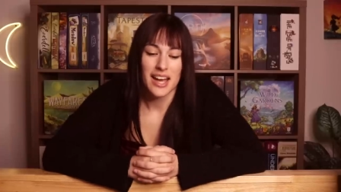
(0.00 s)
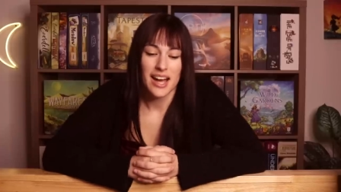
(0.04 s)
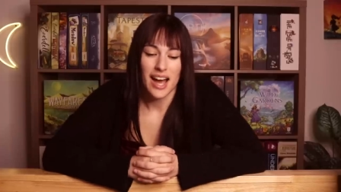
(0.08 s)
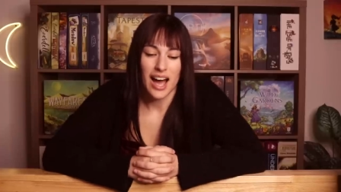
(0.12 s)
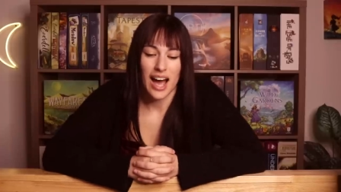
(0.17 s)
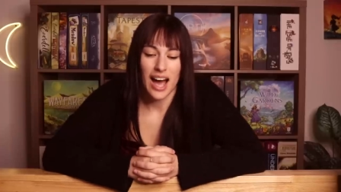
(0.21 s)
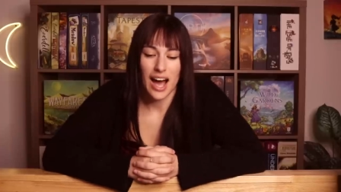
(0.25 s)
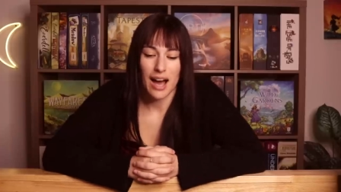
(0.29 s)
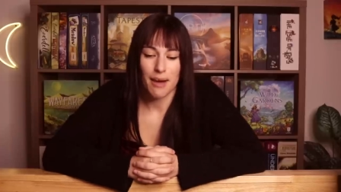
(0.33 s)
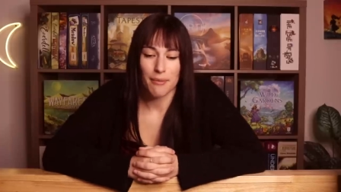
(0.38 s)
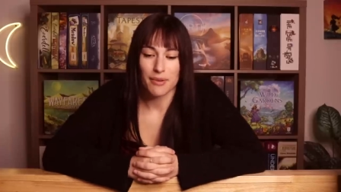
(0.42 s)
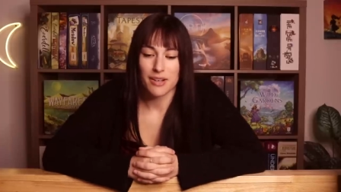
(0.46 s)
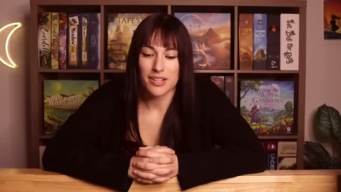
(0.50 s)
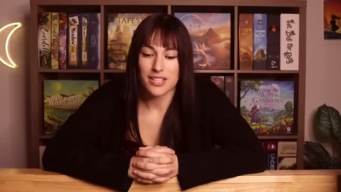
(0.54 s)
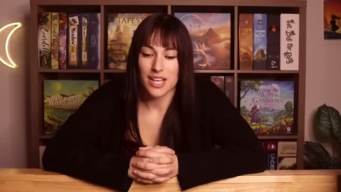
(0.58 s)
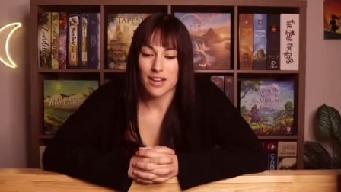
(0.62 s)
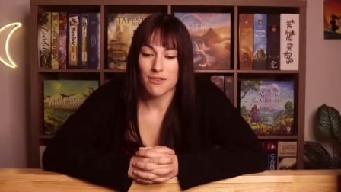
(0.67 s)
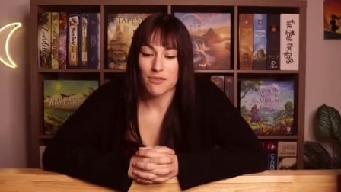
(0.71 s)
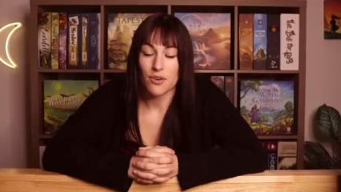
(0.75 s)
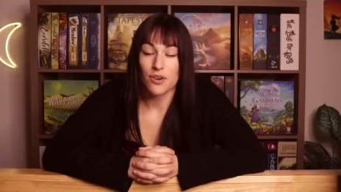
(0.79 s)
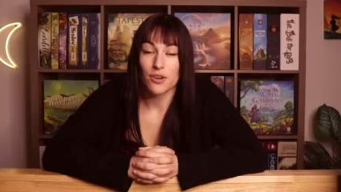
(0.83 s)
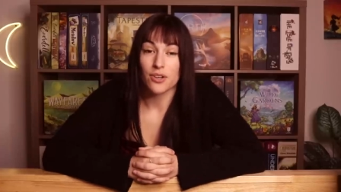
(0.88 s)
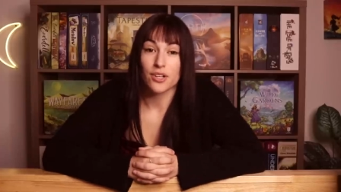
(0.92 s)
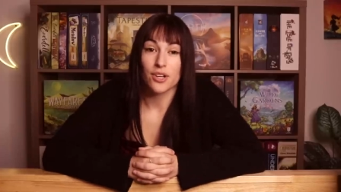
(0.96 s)
because um,
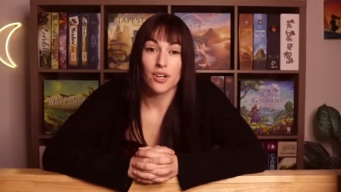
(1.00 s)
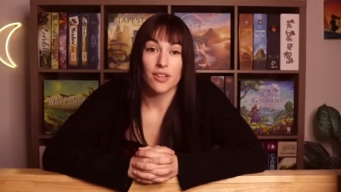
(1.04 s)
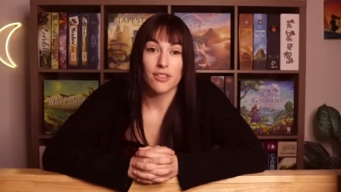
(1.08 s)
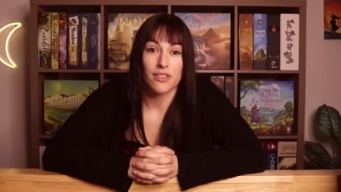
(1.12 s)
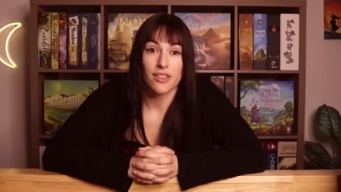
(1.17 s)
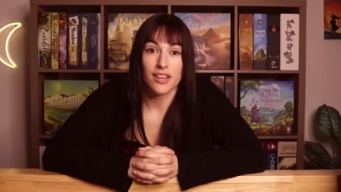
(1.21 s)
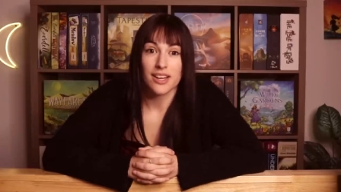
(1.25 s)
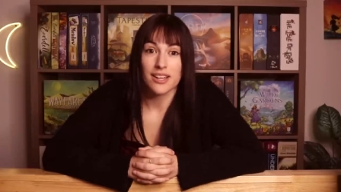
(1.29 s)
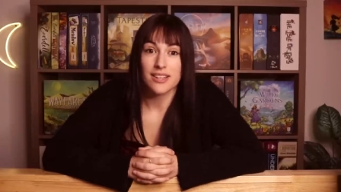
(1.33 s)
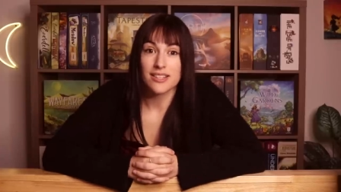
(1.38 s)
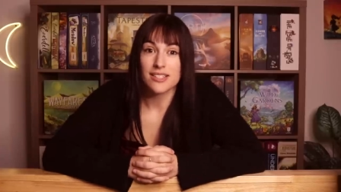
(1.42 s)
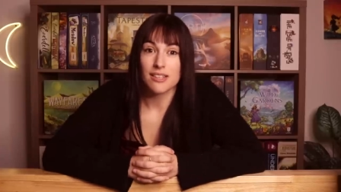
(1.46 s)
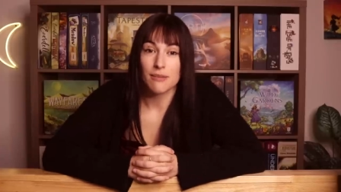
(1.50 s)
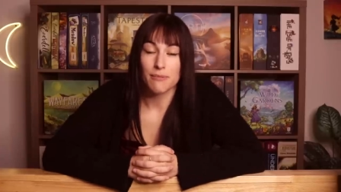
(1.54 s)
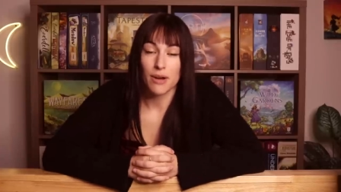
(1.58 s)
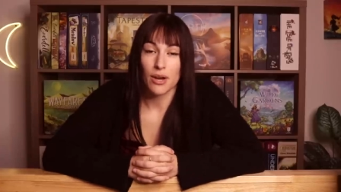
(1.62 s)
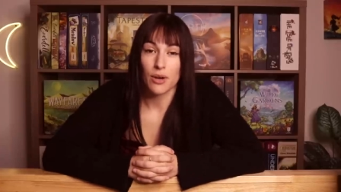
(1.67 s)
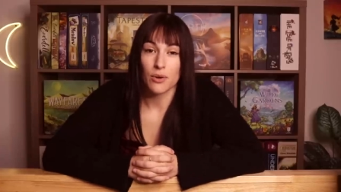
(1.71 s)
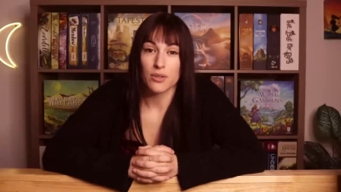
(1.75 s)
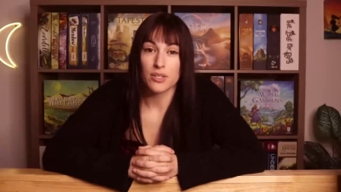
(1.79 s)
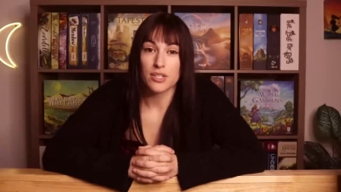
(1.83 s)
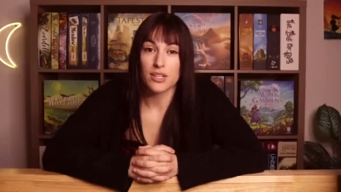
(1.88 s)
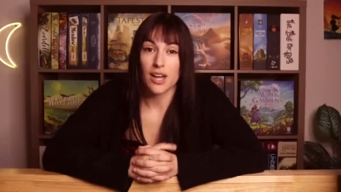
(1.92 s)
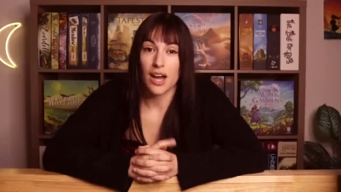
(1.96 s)
I've heard good things
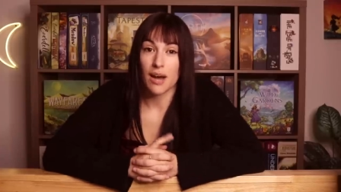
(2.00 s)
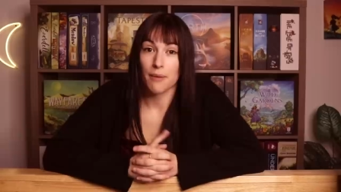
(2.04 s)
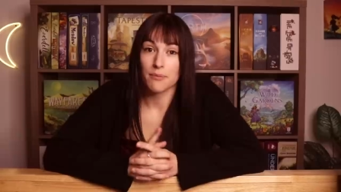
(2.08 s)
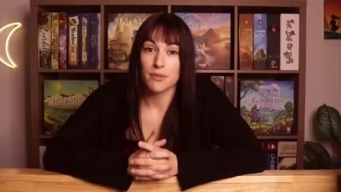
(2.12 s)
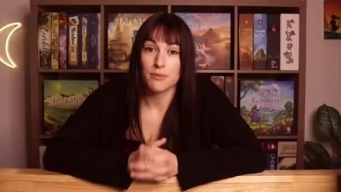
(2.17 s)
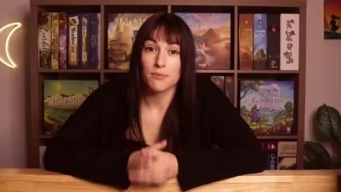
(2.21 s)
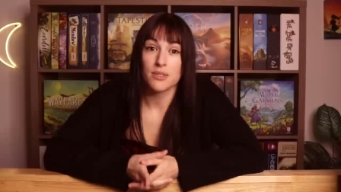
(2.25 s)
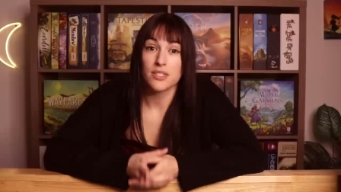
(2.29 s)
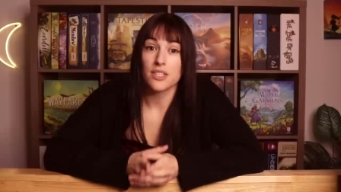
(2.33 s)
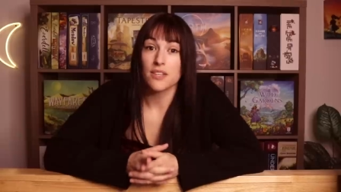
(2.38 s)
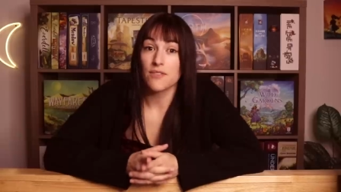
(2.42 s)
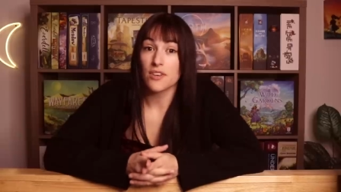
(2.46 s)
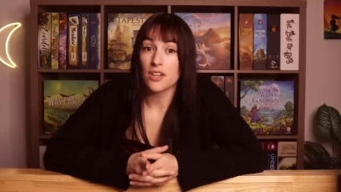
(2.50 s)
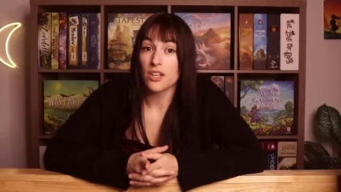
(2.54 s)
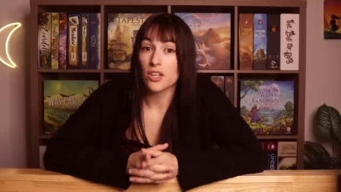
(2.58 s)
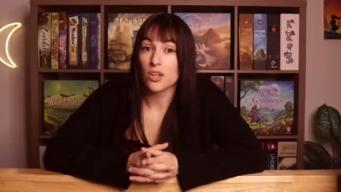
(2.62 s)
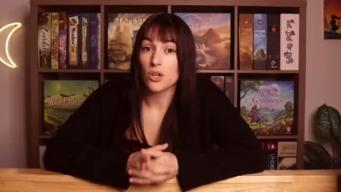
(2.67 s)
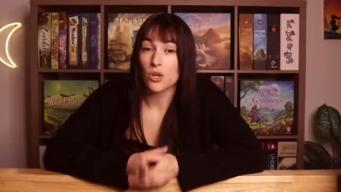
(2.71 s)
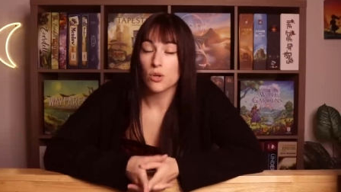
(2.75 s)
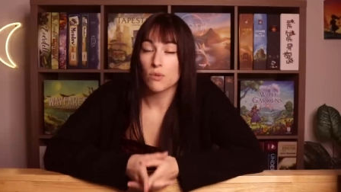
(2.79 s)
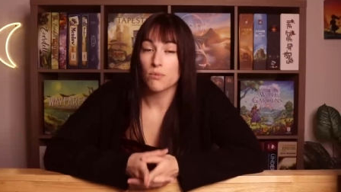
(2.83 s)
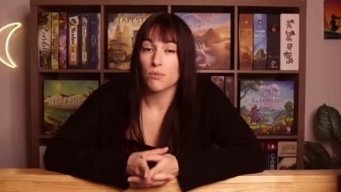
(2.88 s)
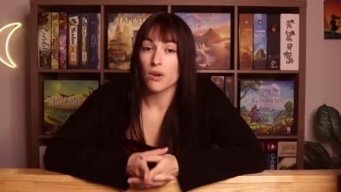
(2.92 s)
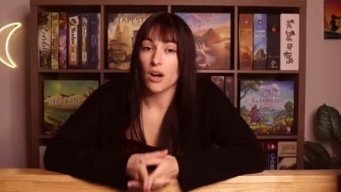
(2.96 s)
about um, specifically
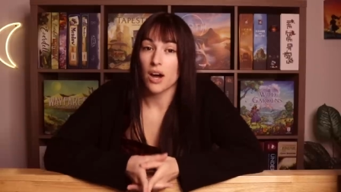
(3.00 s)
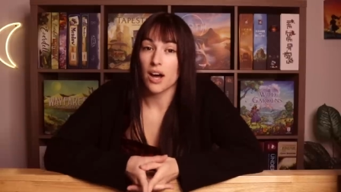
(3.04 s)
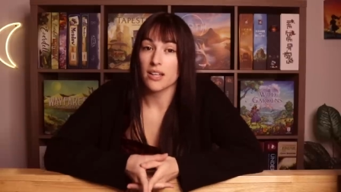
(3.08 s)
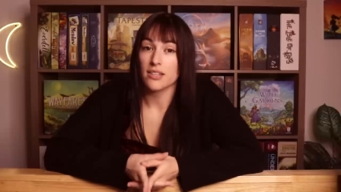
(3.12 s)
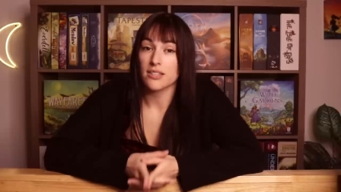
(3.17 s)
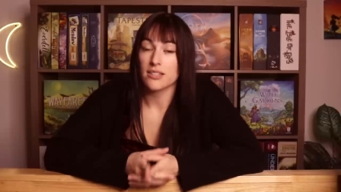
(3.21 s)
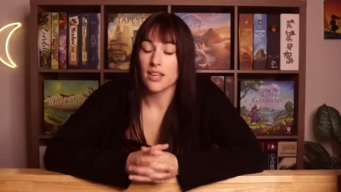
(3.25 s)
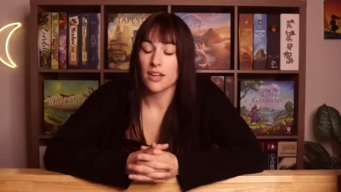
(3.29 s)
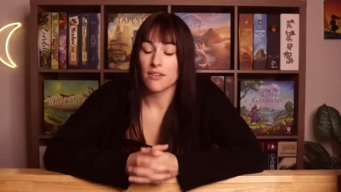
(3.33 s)
Hoop Gods.